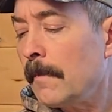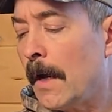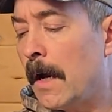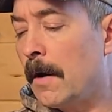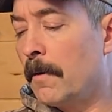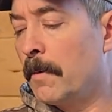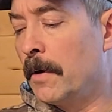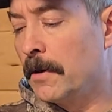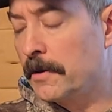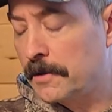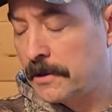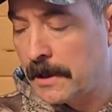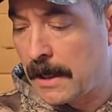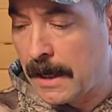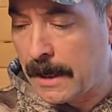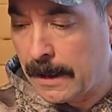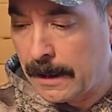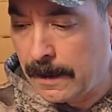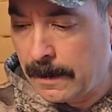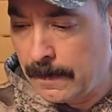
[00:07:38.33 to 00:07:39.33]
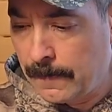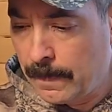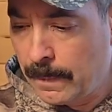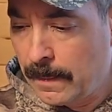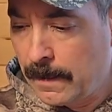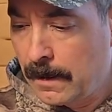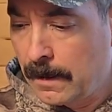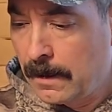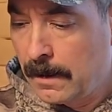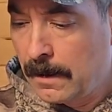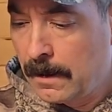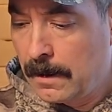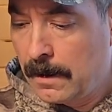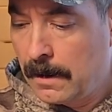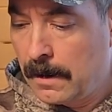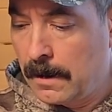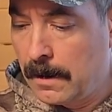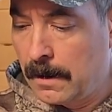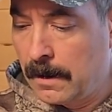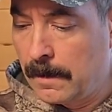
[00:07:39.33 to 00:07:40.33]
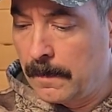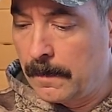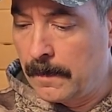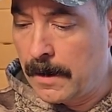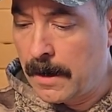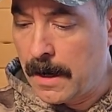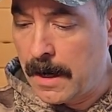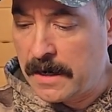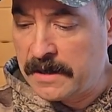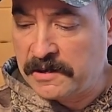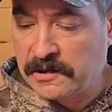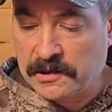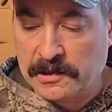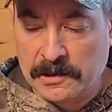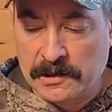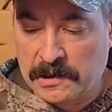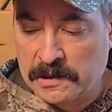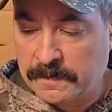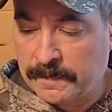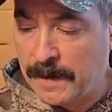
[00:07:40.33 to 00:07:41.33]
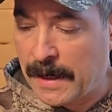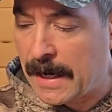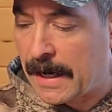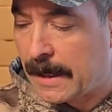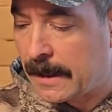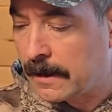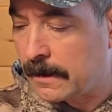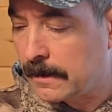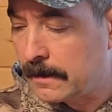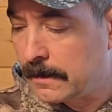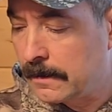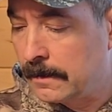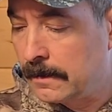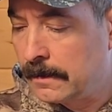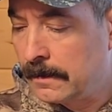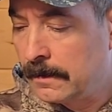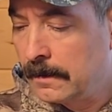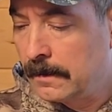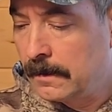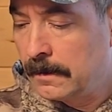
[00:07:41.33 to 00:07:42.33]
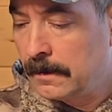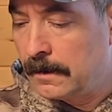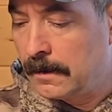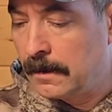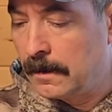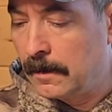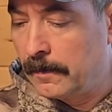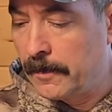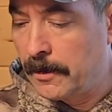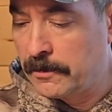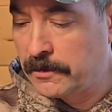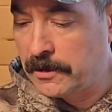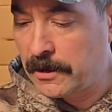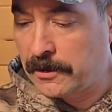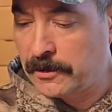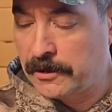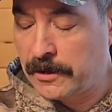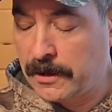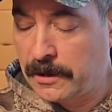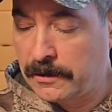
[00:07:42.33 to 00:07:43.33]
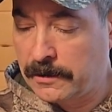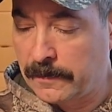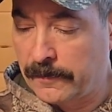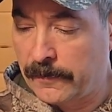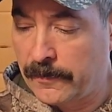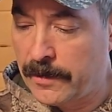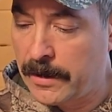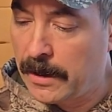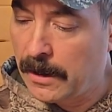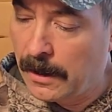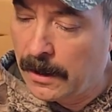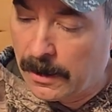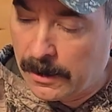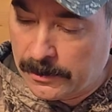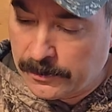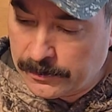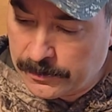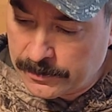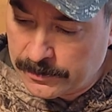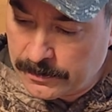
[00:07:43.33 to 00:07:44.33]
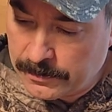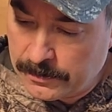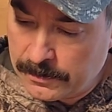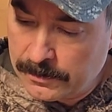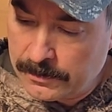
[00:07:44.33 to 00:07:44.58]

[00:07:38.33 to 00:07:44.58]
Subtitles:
I will say, I suspect no such thing as a free lunch.